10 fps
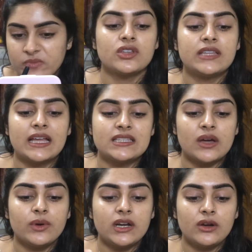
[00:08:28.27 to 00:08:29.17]
So that's
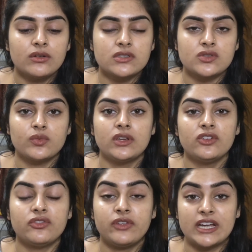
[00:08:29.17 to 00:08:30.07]
how it looks when
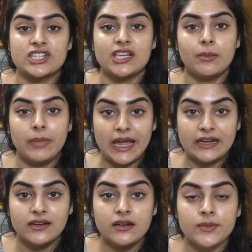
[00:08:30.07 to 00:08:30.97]
you freshly
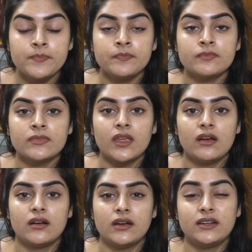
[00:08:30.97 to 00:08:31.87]
applied it.
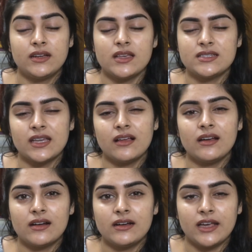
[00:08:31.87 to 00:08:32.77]
It does take a
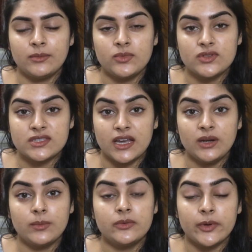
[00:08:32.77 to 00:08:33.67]
little time to
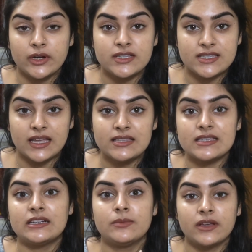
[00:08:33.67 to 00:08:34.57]
set, but when it sets,
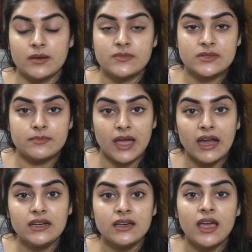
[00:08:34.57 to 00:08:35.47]
it becomes
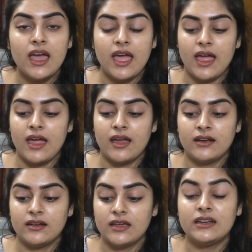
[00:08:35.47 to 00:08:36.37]
matte
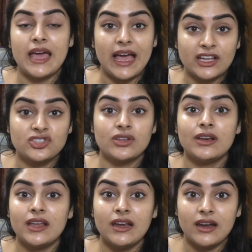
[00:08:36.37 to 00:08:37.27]
and it
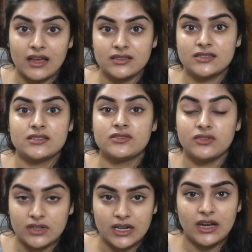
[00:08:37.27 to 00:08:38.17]
actually lasts
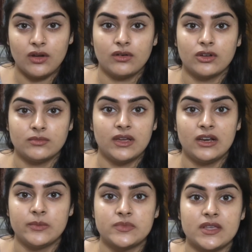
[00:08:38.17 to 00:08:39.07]
really long on my
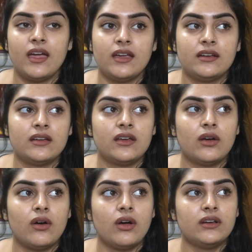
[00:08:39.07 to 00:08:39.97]
lips. And
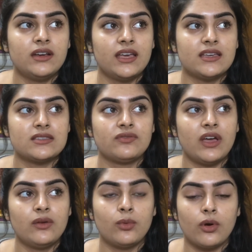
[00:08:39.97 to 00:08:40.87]
on days if
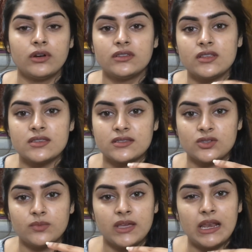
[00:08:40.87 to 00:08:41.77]
I want this
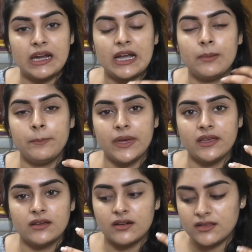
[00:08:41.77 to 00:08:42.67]
to be a little
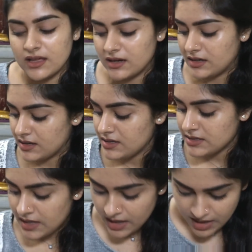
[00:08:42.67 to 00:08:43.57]
pinker than it is,